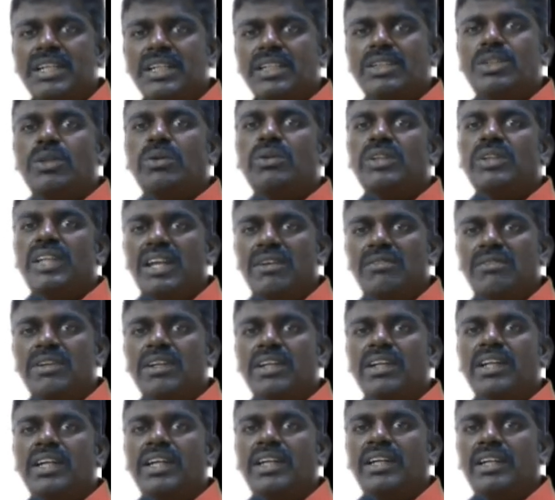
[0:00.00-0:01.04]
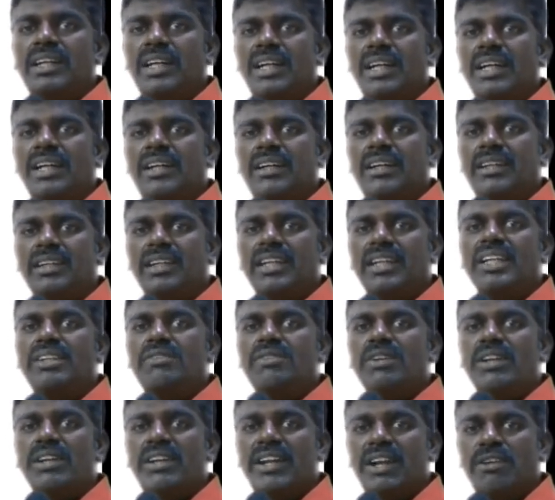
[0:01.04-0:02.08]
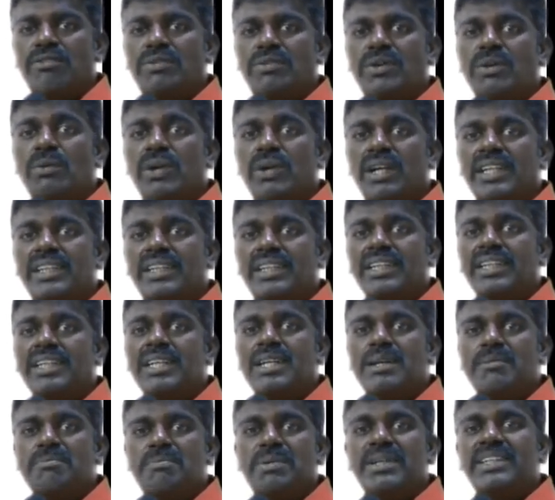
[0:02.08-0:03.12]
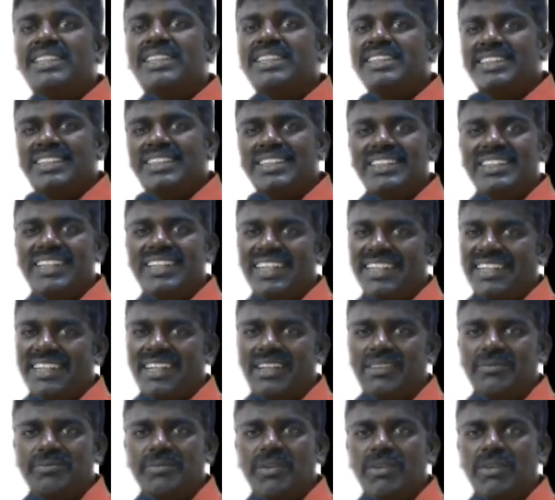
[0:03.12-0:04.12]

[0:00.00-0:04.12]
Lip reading: so they will it will refer only the persistent data.